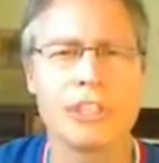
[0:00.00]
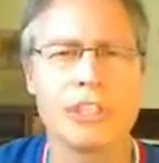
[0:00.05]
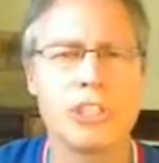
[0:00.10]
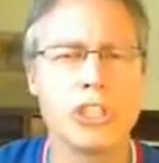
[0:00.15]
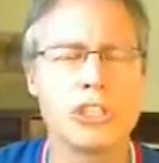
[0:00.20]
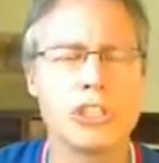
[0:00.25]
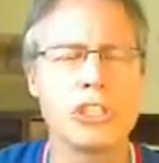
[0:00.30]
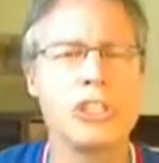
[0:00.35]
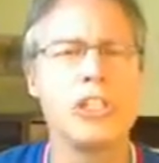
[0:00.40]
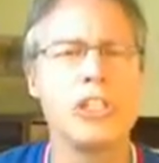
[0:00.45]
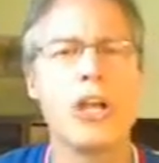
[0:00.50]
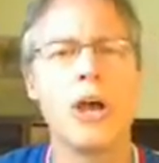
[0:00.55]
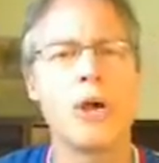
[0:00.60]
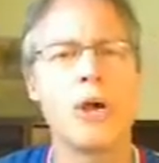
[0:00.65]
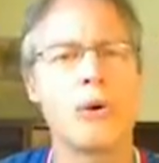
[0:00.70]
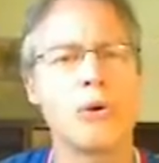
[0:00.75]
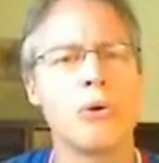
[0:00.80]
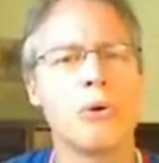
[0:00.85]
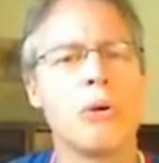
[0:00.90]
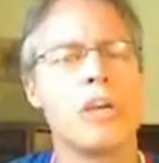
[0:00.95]
to just
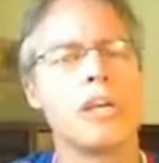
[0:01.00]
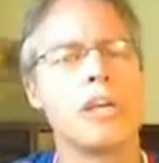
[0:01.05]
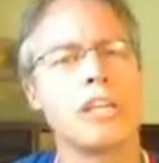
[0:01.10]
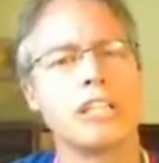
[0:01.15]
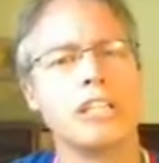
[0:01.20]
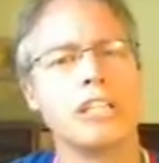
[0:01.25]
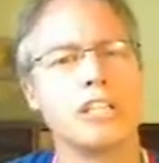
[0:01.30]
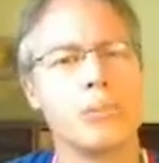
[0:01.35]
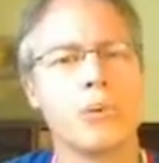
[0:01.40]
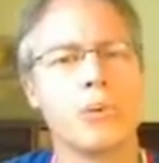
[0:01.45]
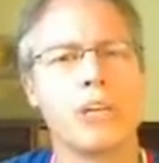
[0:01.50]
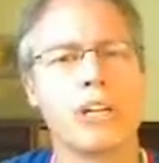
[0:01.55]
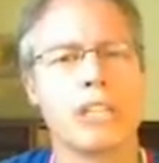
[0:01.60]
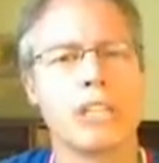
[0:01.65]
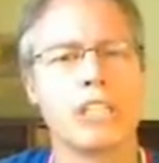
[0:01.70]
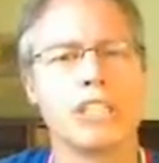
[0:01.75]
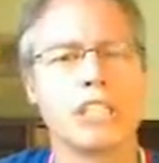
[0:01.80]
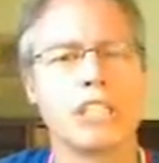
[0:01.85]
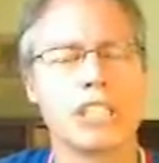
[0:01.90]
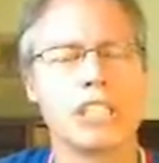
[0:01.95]
know that you were going
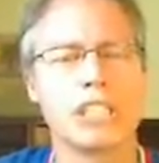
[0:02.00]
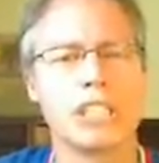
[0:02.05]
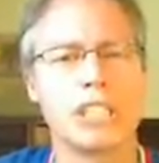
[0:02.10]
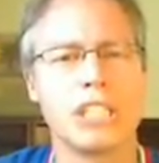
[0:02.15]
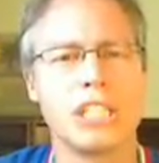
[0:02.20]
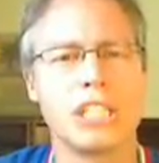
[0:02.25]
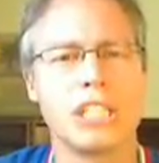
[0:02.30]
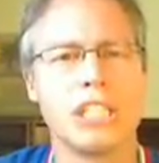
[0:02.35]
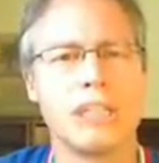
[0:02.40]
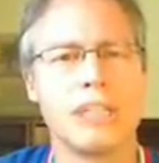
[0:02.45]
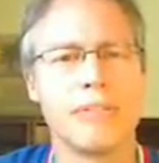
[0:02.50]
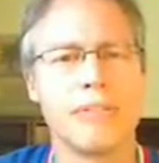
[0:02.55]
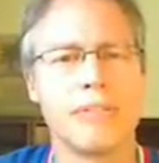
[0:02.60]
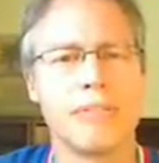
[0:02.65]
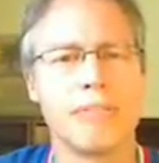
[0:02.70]
to succeed.